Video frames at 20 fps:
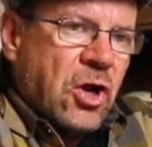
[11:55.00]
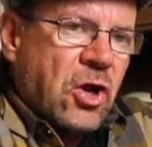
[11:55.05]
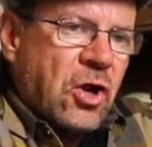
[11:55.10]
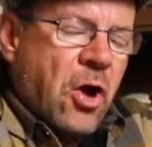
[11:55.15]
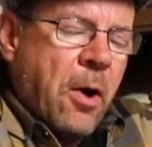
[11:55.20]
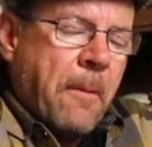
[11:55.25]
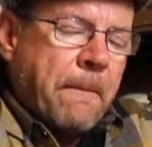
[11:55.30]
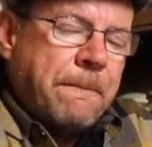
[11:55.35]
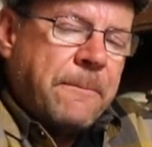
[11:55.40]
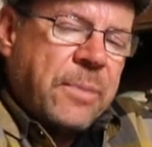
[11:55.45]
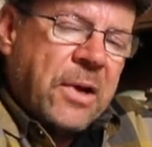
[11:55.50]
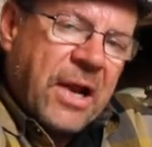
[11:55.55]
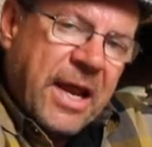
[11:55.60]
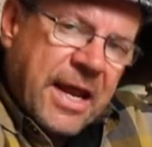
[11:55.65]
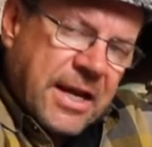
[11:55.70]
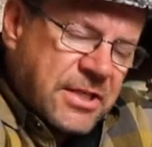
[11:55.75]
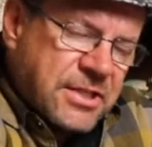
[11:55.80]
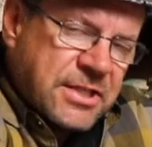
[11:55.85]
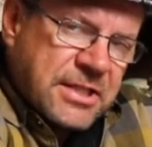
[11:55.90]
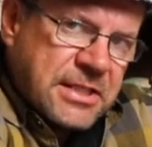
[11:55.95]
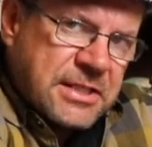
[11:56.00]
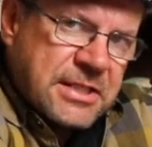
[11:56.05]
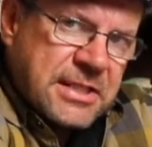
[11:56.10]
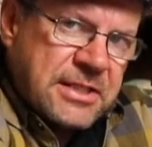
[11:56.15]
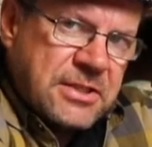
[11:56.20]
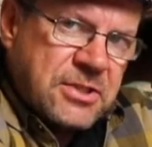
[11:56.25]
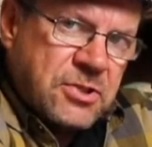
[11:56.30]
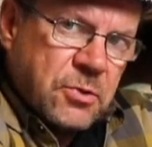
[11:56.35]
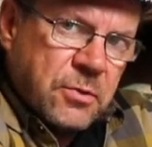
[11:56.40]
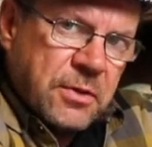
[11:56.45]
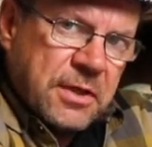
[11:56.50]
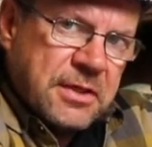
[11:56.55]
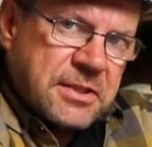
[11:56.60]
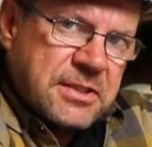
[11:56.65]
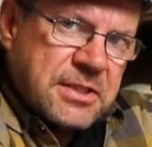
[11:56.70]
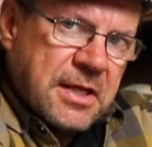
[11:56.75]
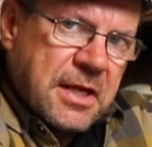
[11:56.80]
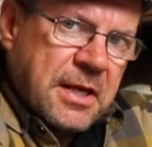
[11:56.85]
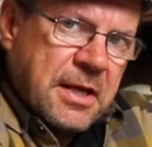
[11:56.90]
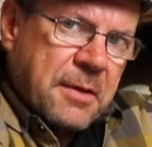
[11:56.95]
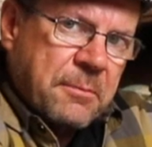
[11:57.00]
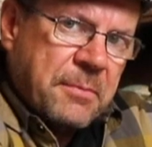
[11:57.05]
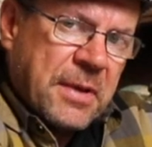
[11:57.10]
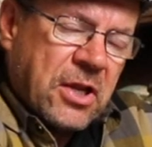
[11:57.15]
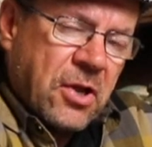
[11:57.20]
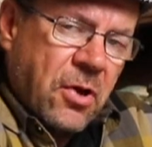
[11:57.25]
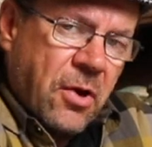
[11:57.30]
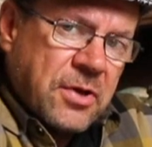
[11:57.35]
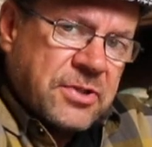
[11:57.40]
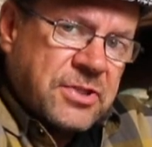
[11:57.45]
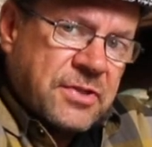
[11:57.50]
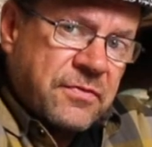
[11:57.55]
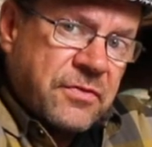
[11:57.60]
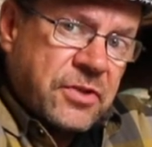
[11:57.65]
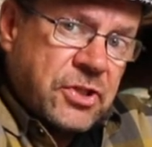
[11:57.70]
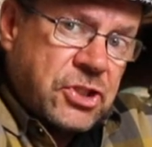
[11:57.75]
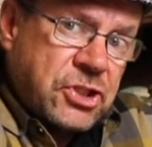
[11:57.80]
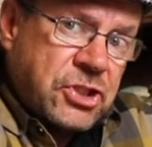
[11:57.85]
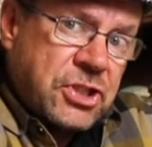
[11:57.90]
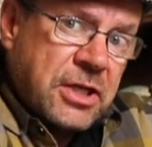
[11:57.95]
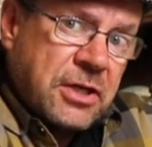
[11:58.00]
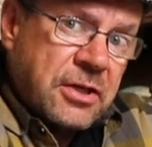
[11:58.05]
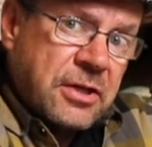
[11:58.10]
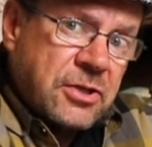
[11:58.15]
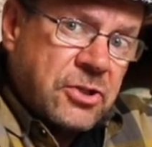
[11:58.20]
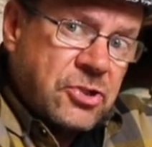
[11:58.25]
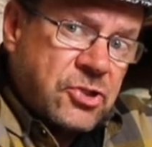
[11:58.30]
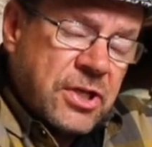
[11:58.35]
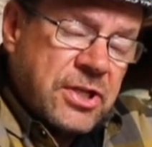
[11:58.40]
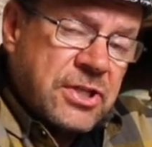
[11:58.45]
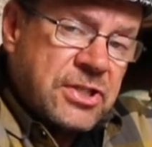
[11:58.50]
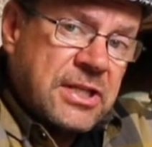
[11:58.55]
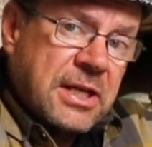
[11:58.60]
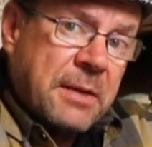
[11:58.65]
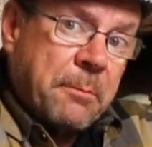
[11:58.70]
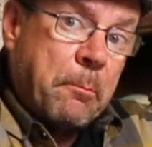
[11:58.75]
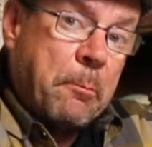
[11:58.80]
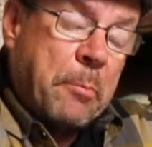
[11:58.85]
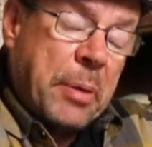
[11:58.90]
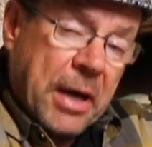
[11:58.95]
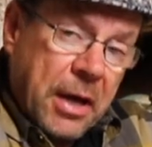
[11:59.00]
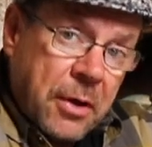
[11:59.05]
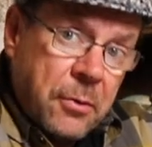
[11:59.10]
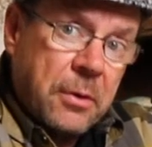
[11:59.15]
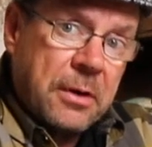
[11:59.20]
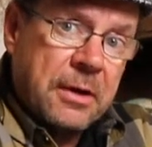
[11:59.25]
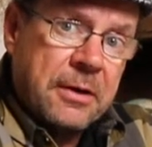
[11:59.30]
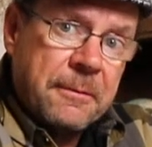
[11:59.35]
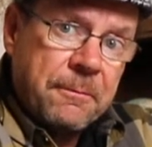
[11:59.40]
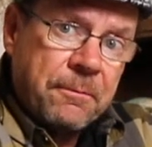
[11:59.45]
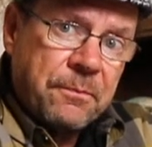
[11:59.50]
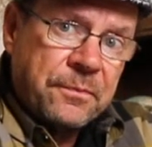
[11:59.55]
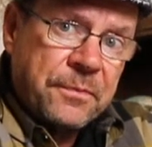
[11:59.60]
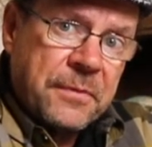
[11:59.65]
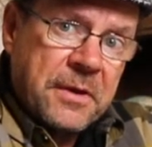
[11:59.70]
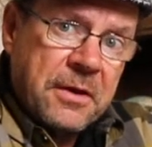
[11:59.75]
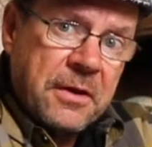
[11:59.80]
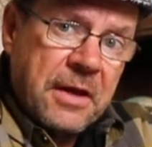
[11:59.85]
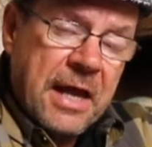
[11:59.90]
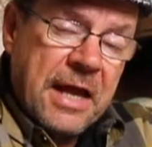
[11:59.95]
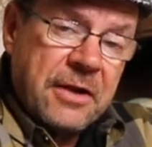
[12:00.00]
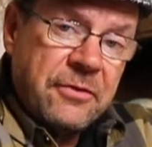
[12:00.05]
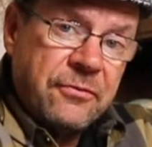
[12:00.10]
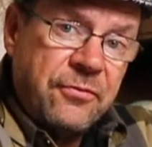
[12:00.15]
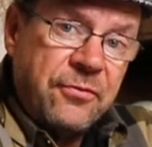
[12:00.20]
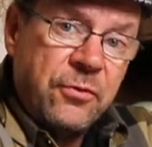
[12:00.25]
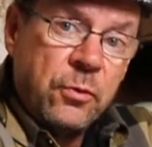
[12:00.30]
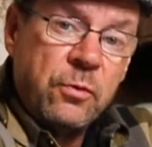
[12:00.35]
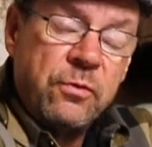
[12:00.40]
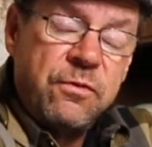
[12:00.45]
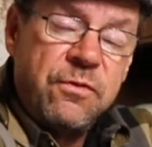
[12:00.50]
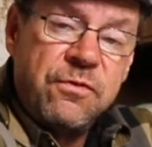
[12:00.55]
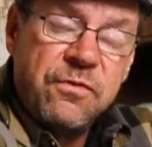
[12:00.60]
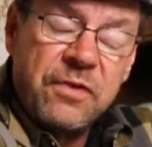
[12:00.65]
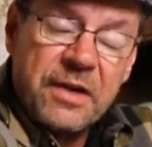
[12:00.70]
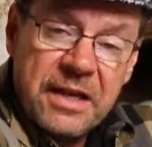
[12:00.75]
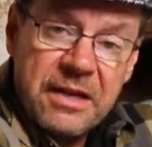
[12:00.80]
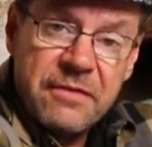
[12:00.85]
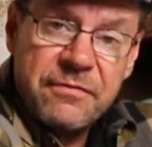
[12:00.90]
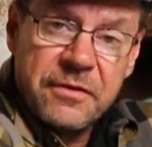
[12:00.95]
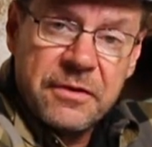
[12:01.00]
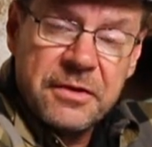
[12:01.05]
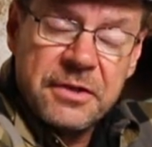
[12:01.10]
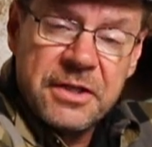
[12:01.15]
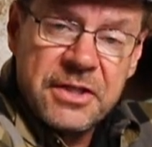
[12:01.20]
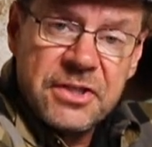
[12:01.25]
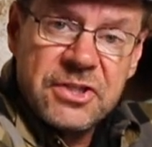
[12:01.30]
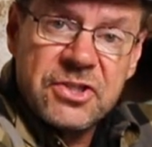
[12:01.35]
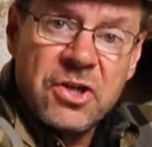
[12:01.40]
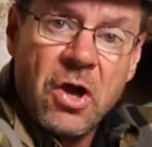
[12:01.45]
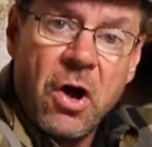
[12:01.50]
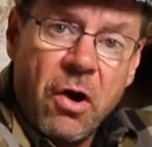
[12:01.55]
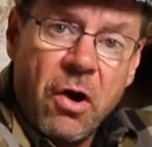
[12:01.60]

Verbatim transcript: complexity to it because of the sheer intrinsic power and full-flavouredness